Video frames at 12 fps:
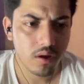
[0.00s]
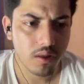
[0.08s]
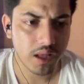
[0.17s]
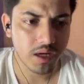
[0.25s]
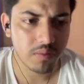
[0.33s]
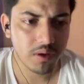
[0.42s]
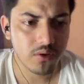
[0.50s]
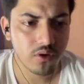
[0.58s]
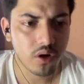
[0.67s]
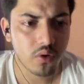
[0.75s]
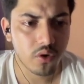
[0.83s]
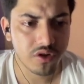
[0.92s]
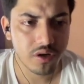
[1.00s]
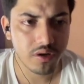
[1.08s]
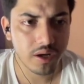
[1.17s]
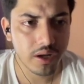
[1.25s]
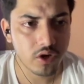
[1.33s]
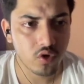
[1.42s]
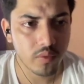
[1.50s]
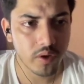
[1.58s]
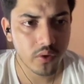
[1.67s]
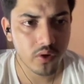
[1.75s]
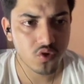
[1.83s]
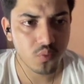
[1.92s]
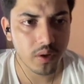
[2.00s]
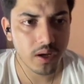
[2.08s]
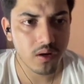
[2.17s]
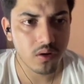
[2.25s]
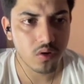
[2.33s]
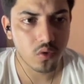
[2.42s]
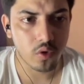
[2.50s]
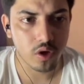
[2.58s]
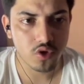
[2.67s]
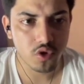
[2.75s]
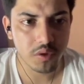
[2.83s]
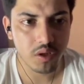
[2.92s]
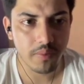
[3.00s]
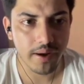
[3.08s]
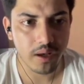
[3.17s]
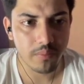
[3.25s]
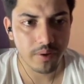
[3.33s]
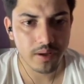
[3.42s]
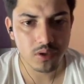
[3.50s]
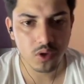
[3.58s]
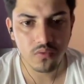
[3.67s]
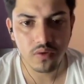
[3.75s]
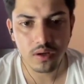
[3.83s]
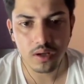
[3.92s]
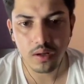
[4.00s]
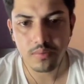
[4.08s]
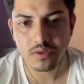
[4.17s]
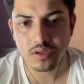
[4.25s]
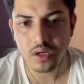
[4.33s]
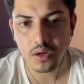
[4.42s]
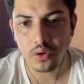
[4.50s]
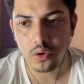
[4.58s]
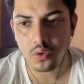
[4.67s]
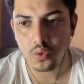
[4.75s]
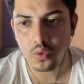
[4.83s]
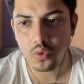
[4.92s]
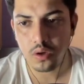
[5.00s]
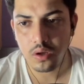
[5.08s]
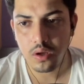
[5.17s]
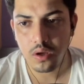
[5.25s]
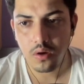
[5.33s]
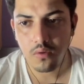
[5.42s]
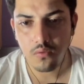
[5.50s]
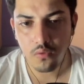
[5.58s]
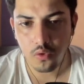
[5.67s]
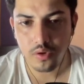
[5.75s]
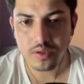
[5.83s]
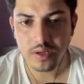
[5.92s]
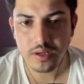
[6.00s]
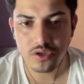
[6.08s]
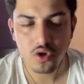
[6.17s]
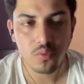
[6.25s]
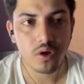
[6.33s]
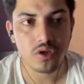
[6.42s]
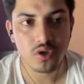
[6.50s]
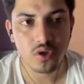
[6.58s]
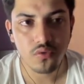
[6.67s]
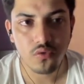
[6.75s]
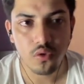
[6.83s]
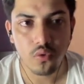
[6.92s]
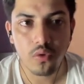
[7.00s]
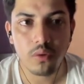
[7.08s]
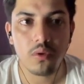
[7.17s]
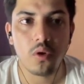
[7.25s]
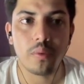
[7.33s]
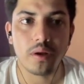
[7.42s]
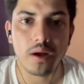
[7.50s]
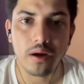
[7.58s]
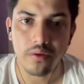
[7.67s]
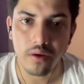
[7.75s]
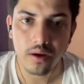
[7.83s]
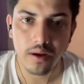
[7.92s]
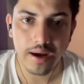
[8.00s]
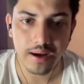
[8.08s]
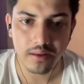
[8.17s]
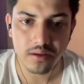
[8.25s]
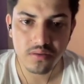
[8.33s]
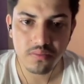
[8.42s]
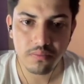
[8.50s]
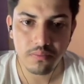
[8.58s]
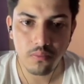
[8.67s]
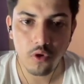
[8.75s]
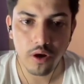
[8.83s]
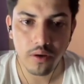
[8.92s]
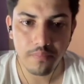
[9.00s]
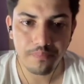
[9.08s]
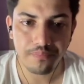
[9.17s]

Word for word: let me draw a horizontal line to make you explain what should be the buying price if it comes down to 4 cents 0.04 we'll be opening a trade at this point